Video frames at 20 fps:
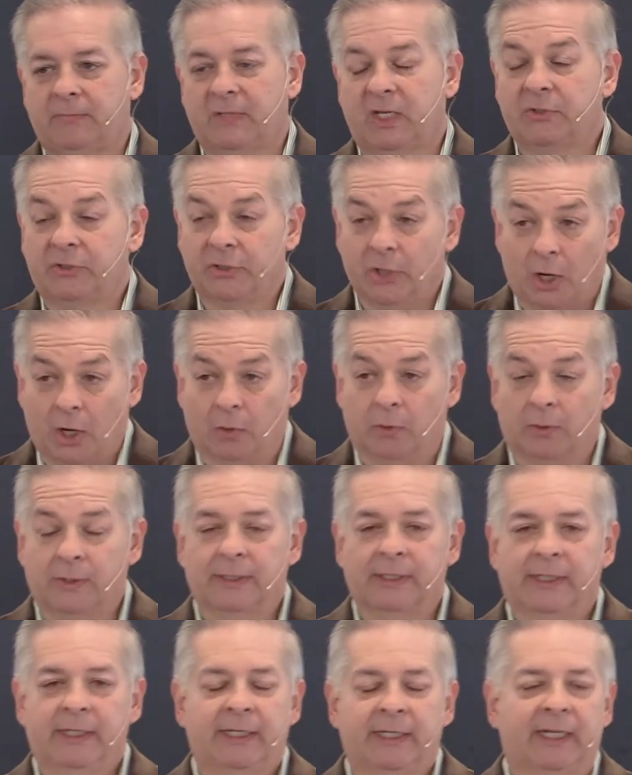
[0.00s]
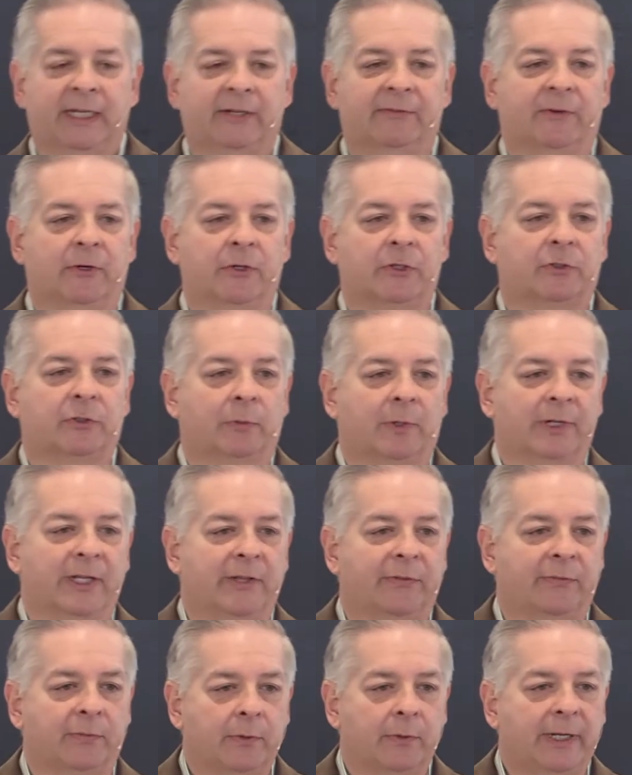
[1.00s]
So in verse
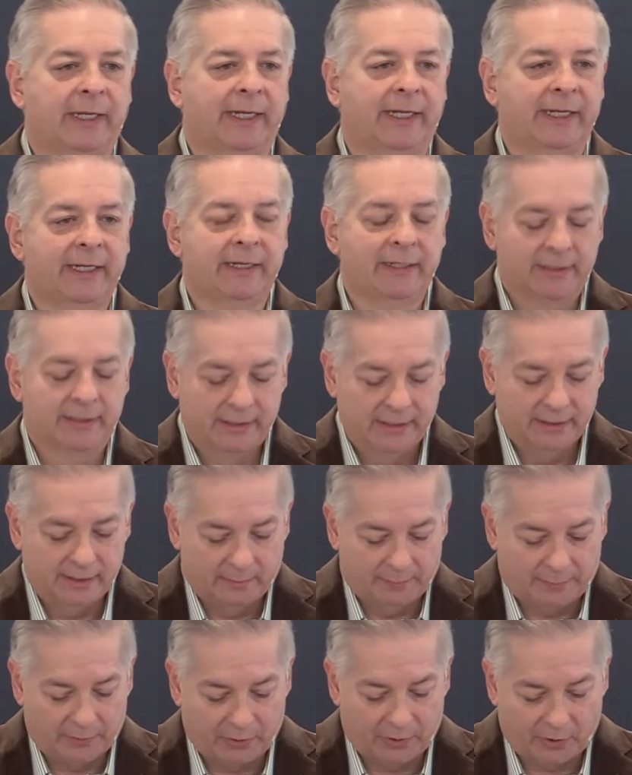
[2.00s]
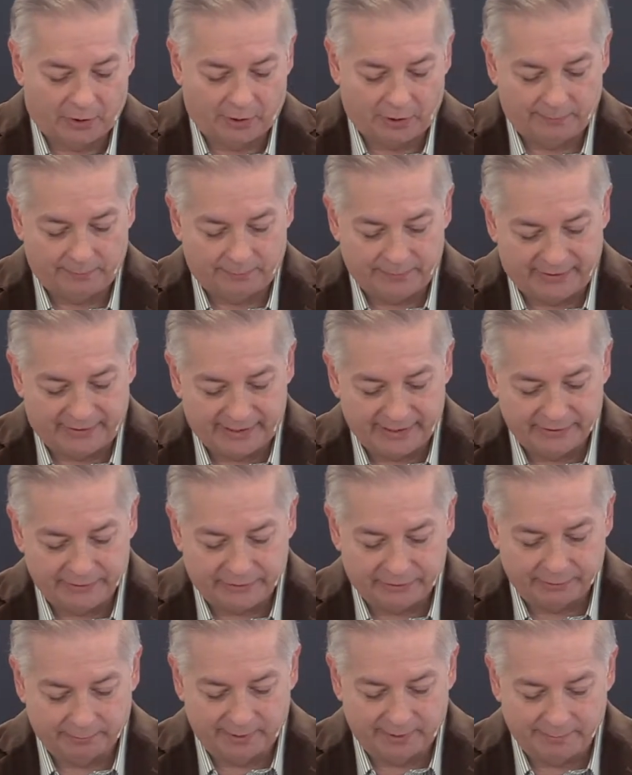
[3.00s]
23, Paul begins
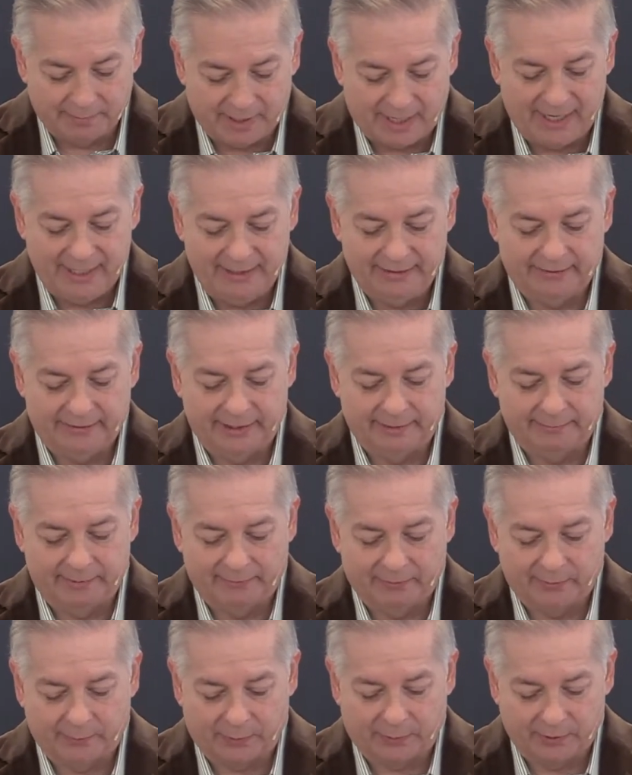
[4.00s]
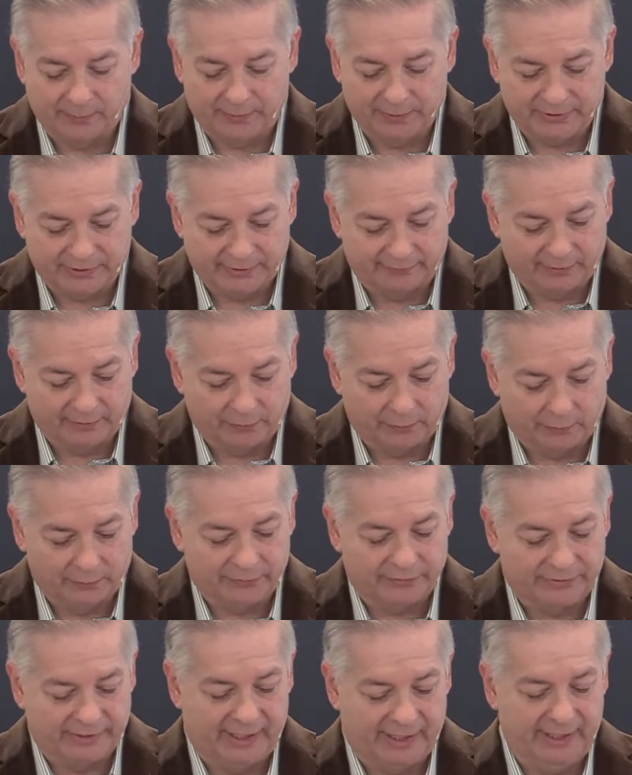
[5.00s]
to remind them of the purpose of the
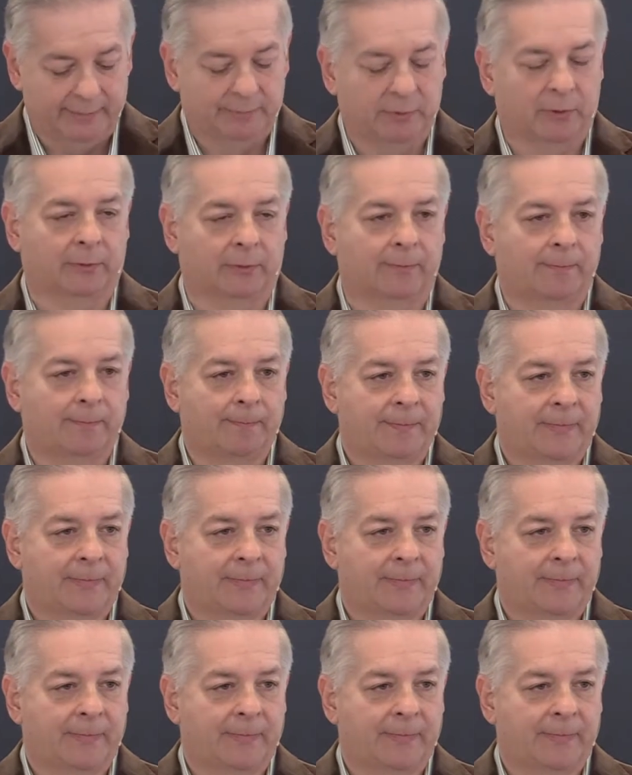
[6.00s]
Lord's table.